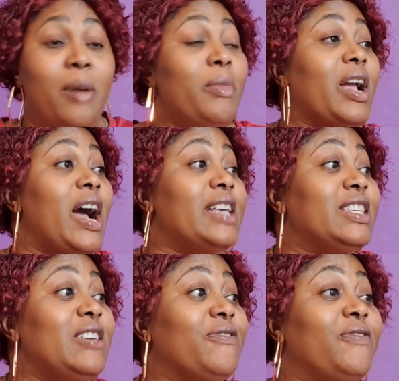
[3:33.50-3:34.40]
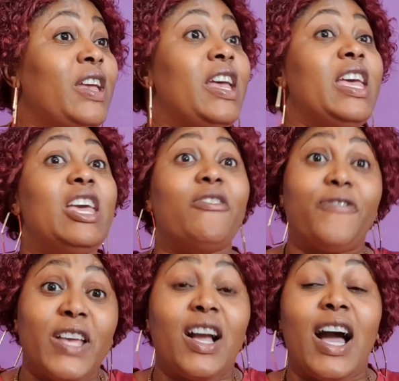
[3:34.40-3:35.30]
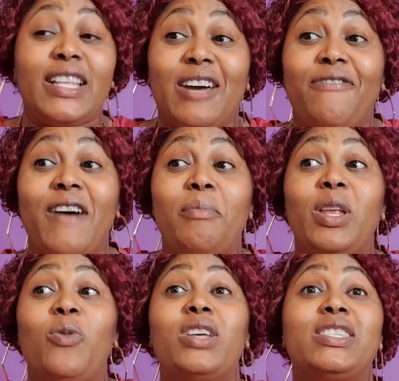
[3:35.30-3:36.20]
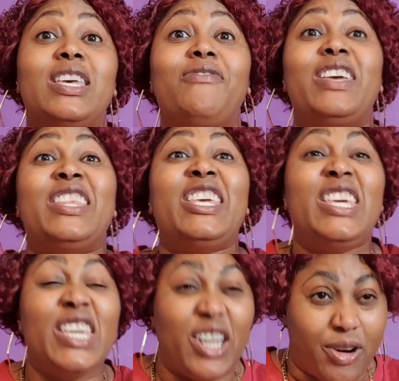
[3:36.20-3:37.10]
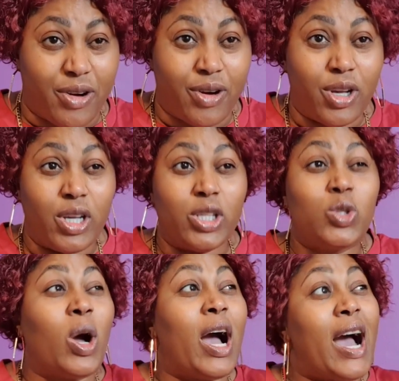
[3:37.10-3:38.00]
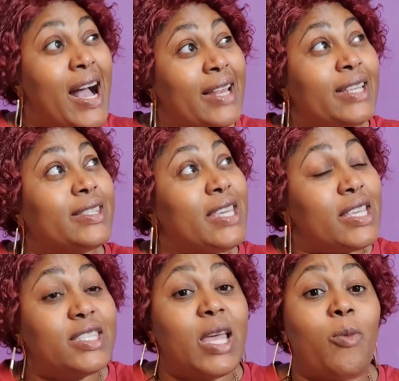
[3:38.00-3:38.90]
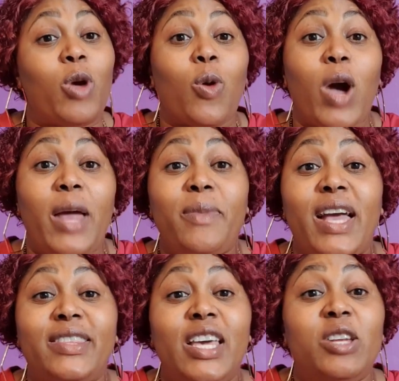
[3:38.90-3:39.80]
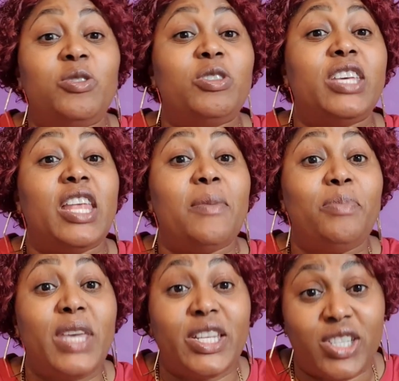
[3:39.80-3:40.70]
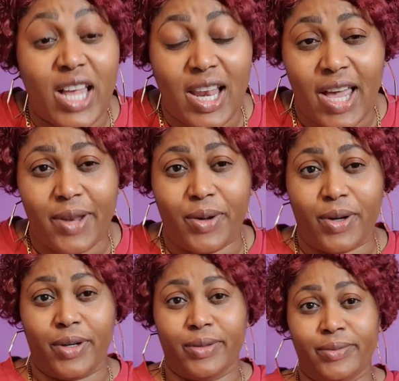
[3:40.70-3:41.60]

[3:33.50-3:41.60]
Because if the Carter family was giving ear to all the things them were going, me are telling us that them page it a lot down.